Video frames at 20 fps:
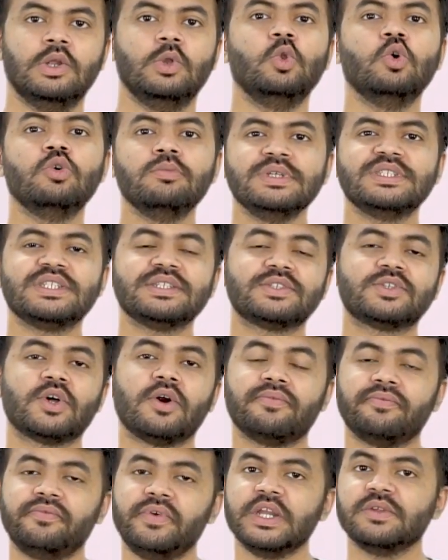Loom is a
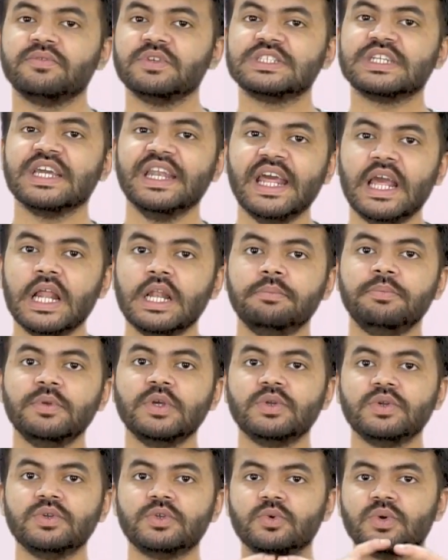software which can help you
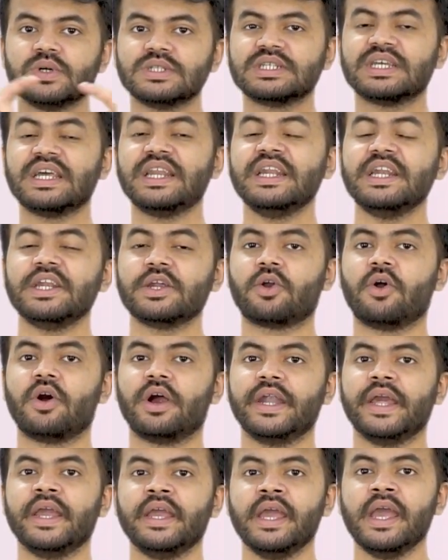to do a screen
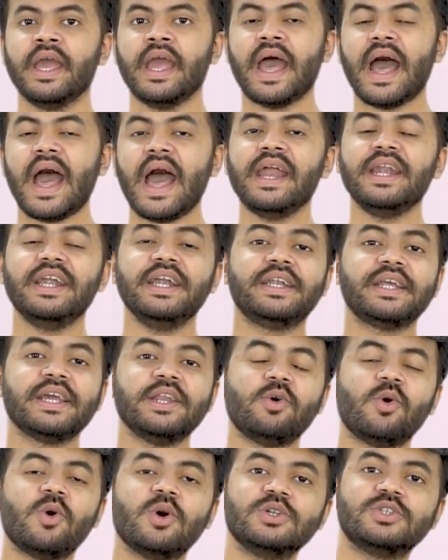recording, and it
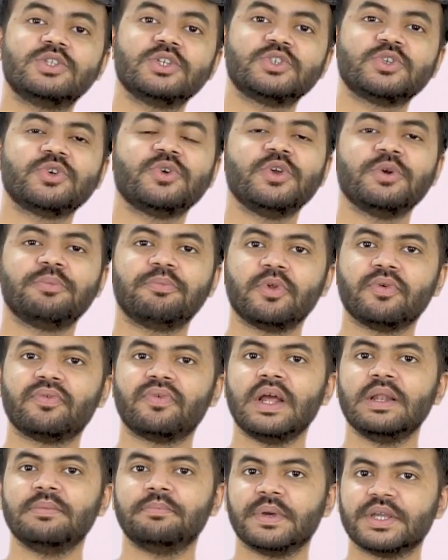can also show your
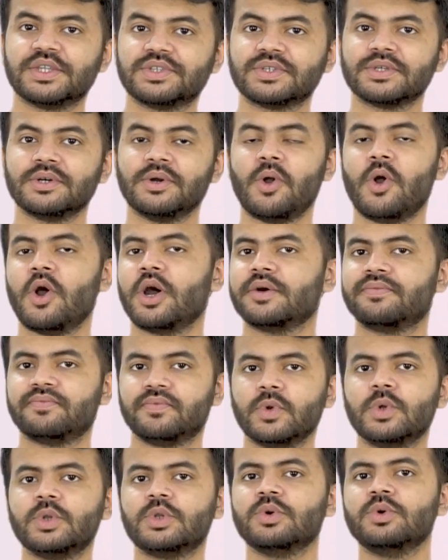profile picture or a
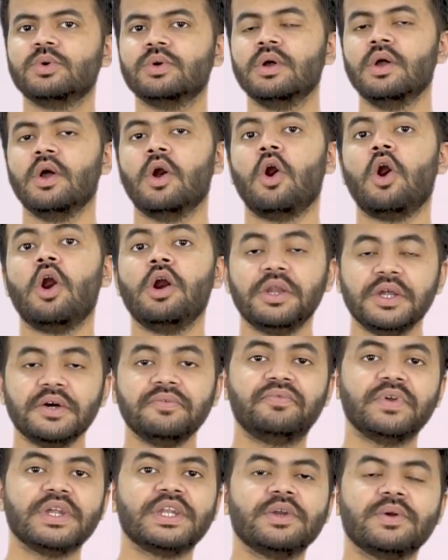photo or a
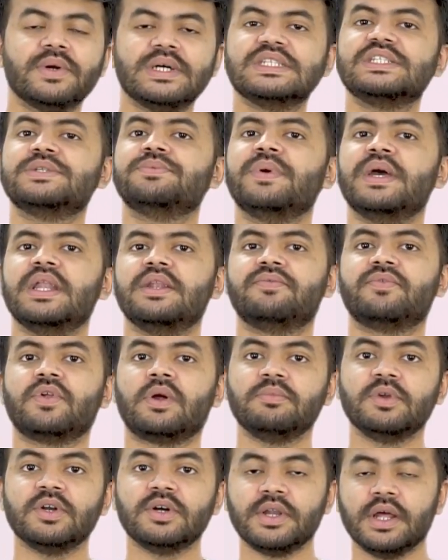video as well
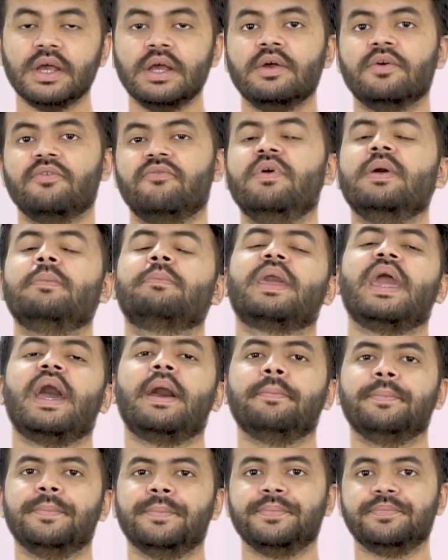from your
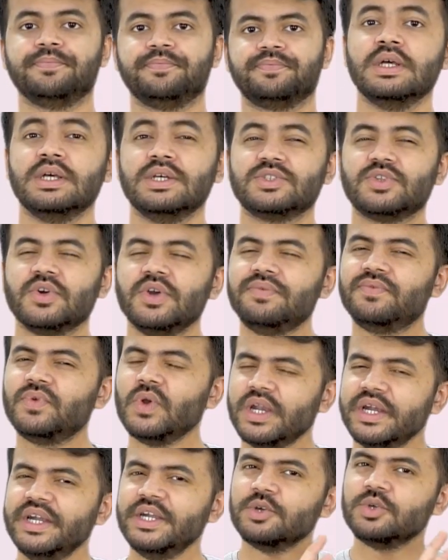webcam. So if
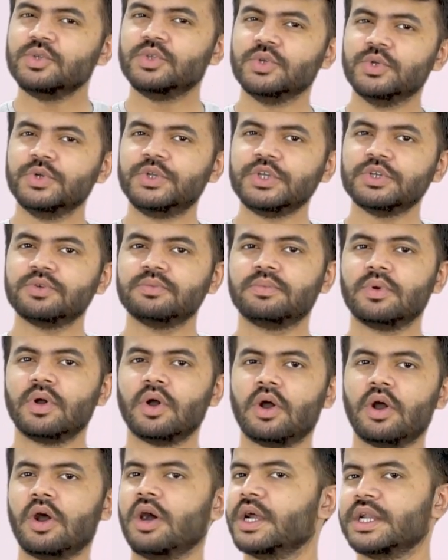you're into YouTube
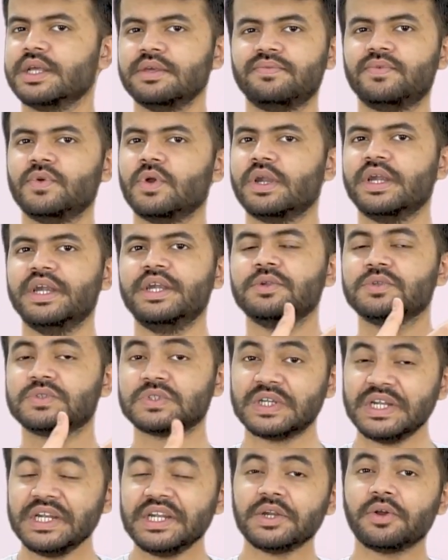or if you're into
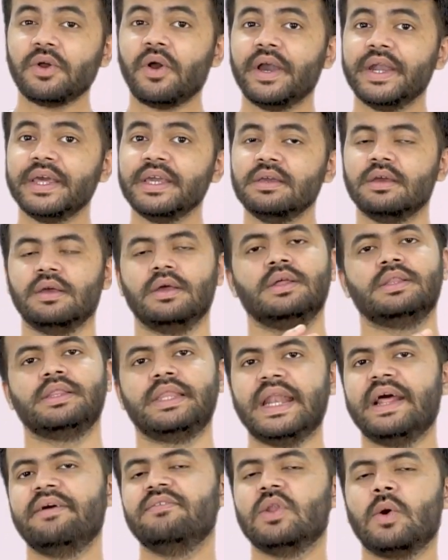screen recording,
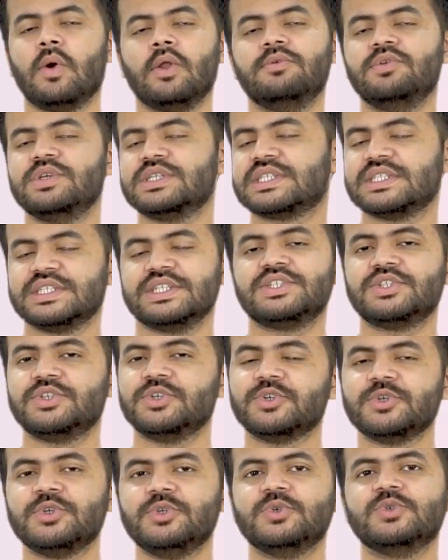then I will always suggest you
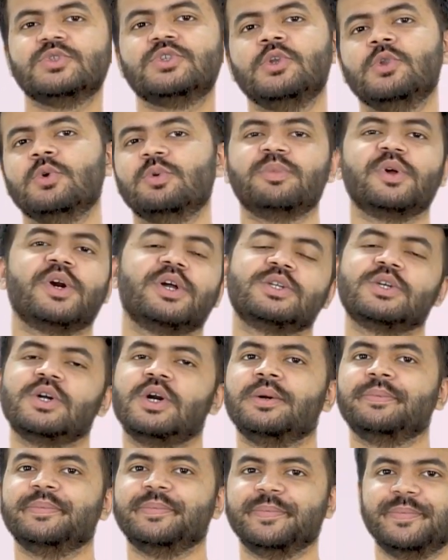to use Loom.com.